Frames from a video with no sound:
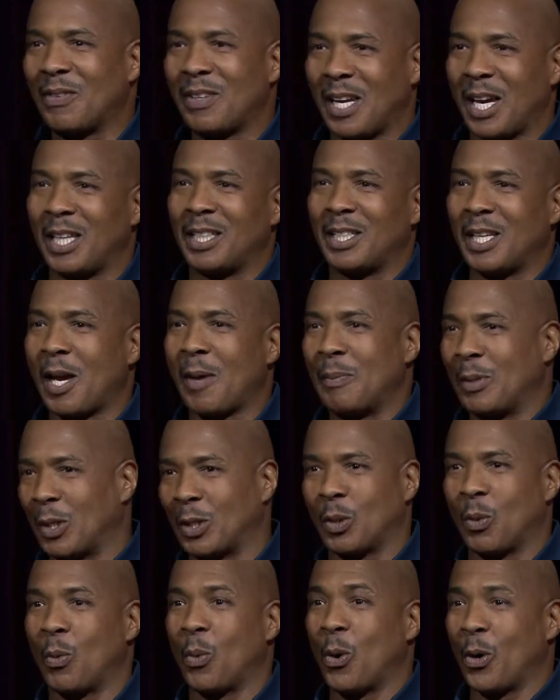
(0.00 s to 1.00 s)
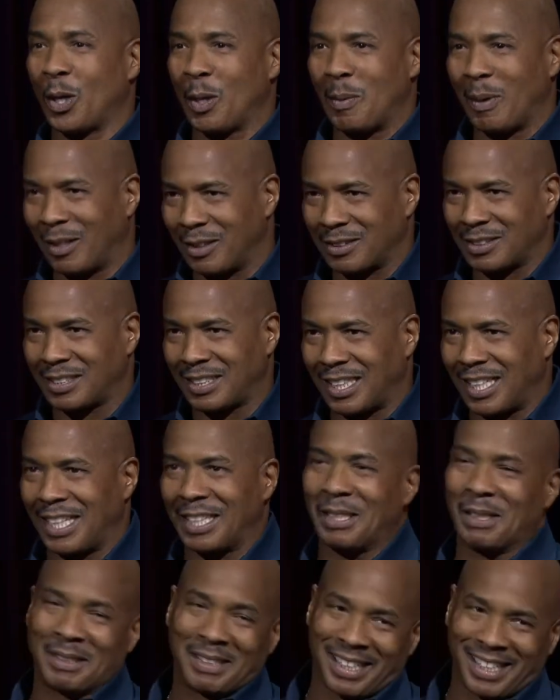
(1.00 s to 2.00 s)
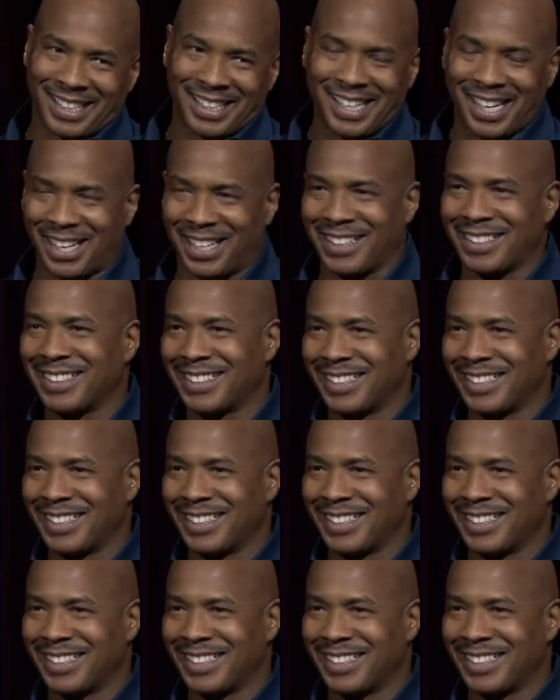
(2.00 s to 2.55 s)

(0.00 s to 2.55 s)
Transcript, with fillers: He had, he had me on a watermelon stand. Okay, huh?